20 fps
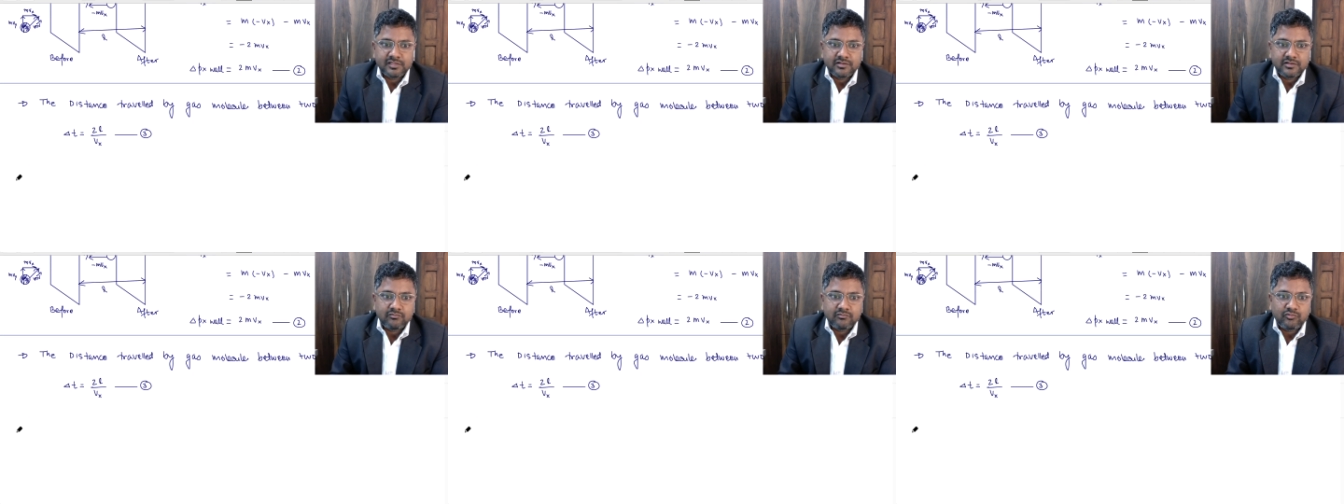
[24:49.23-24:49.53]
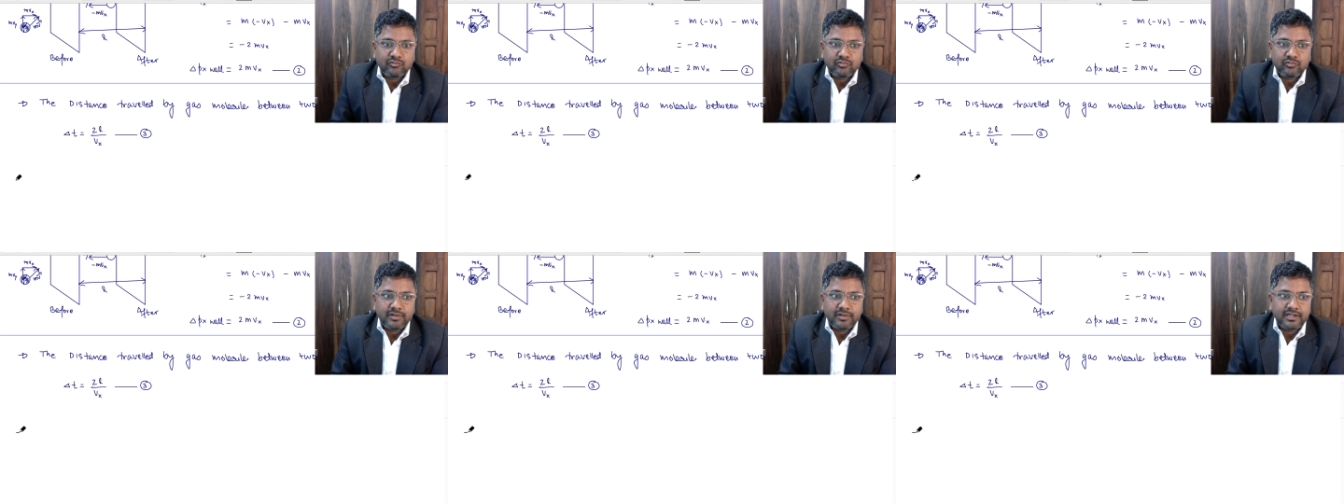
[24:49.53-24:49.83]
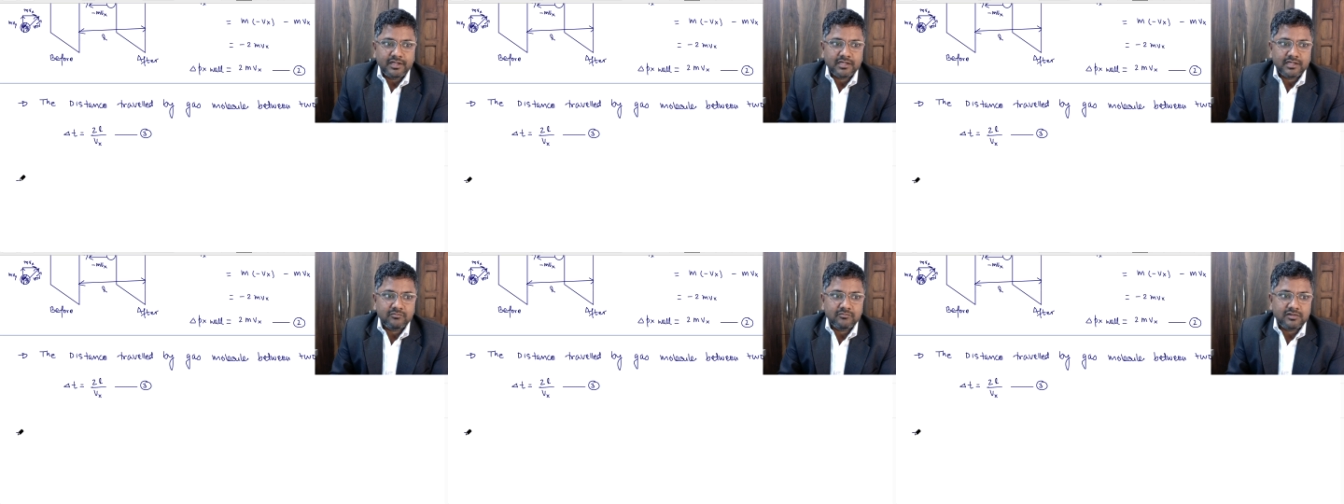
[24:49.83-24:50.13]

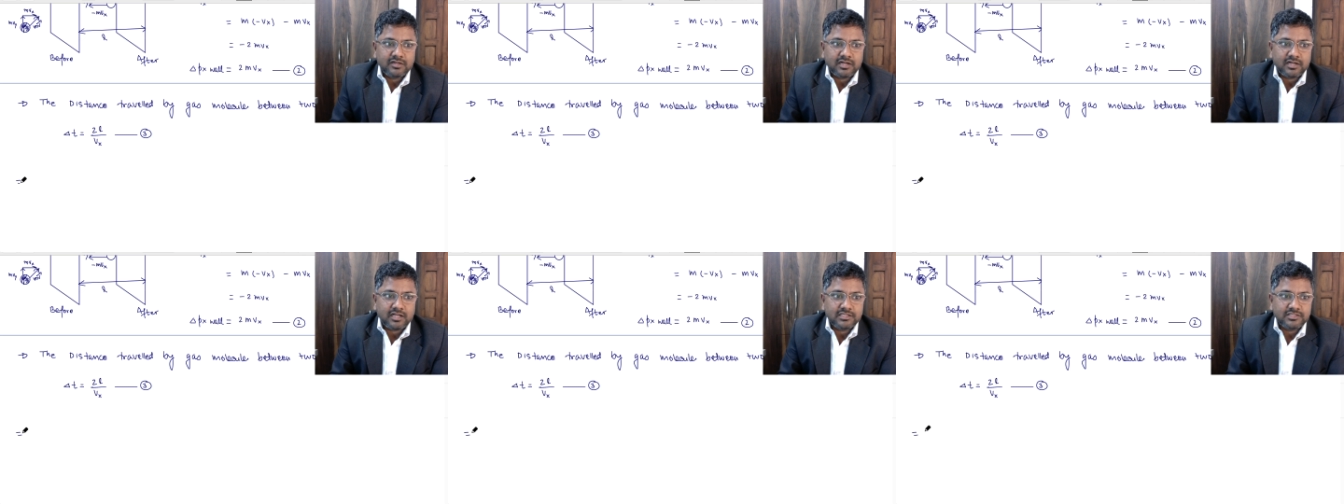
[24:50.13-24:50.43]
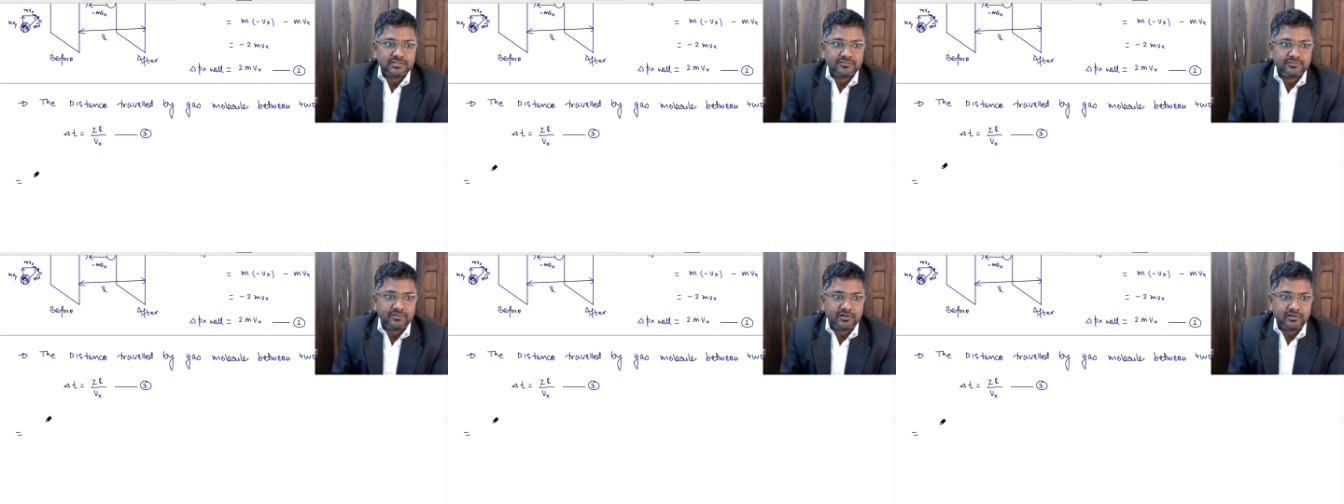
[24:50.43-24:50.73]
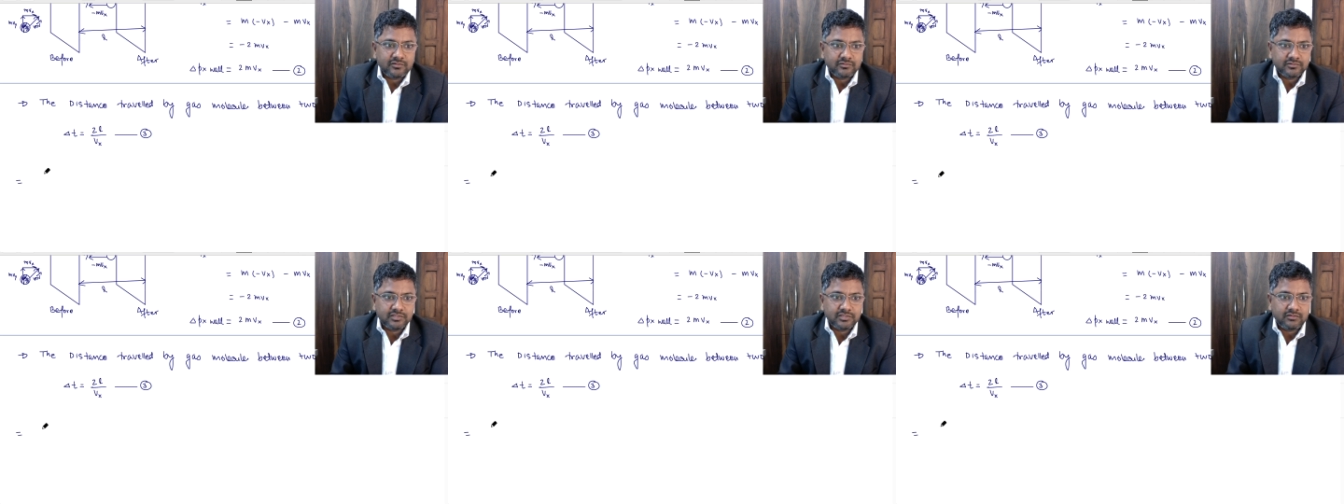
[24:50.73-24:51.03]
Momentum transfer
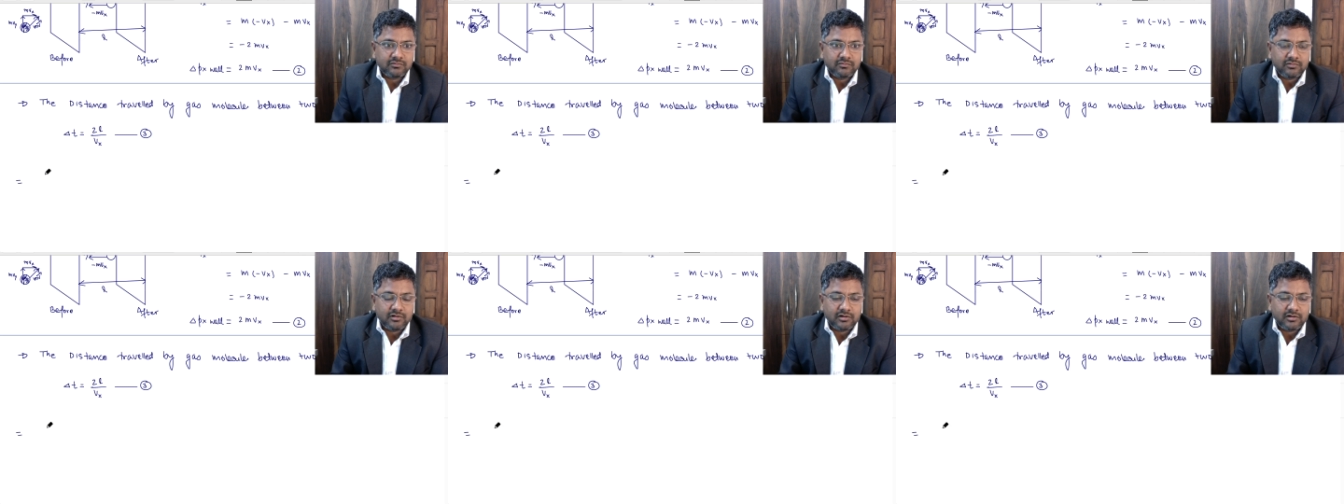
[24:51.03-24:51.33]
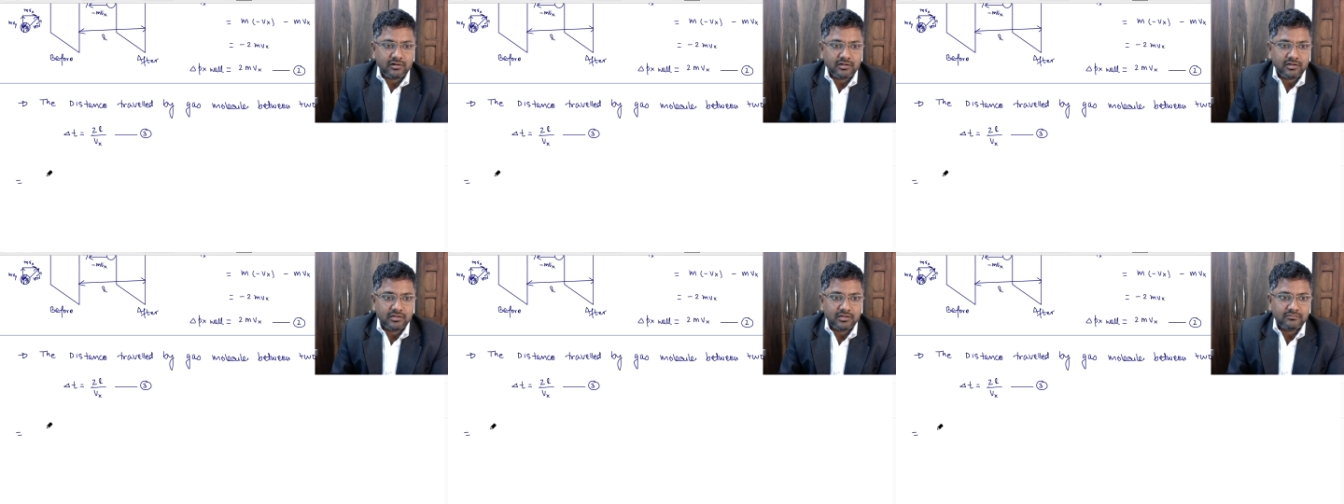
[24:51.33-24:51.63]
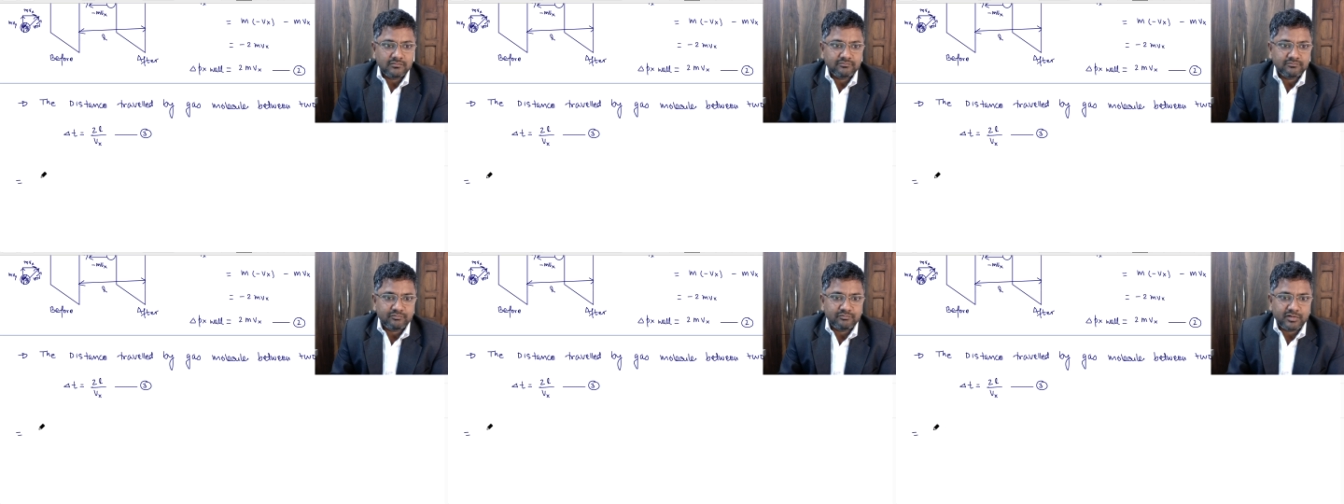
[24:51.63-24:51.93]
to the wall
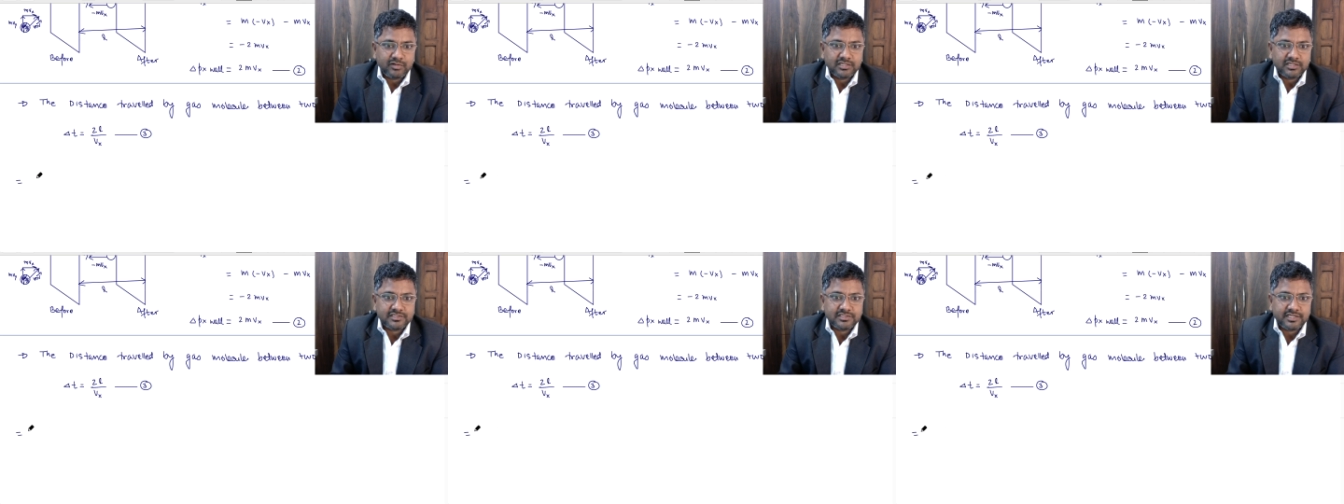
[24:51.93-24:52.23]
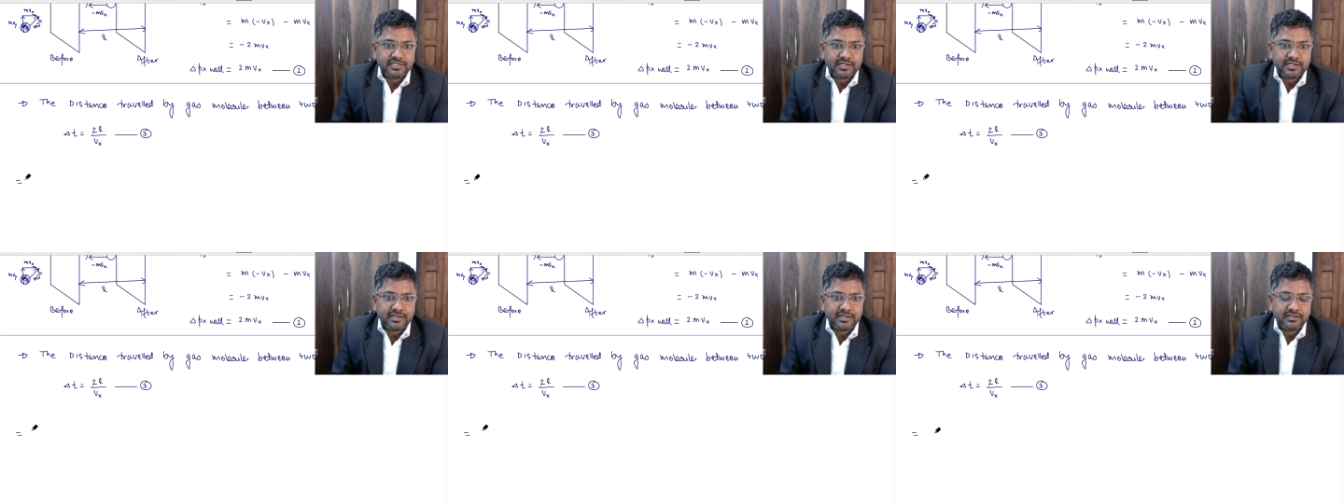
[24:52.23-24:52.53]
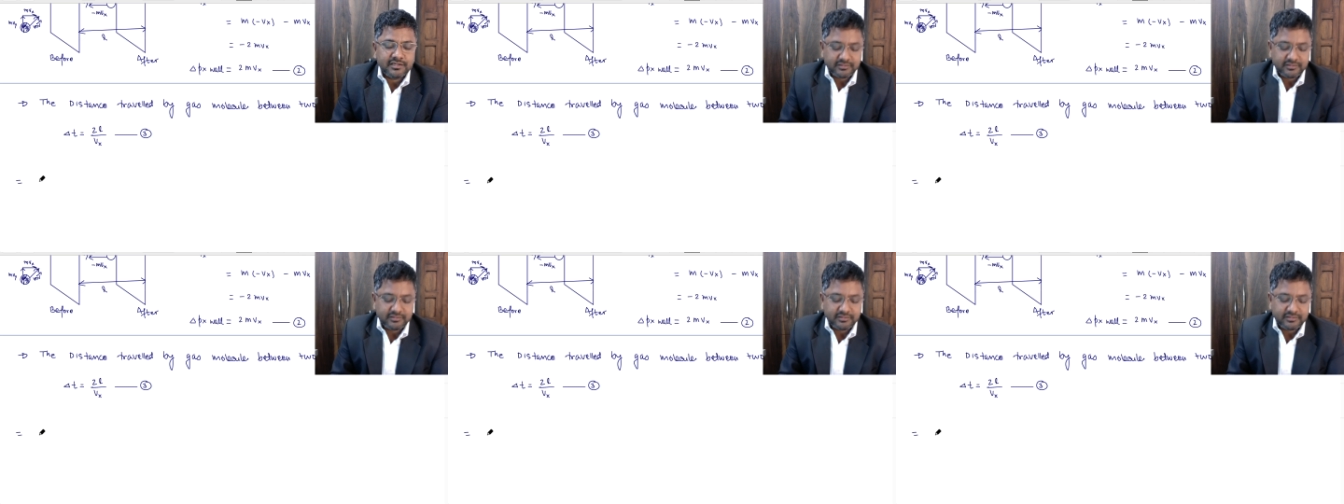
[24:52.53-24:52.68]
per second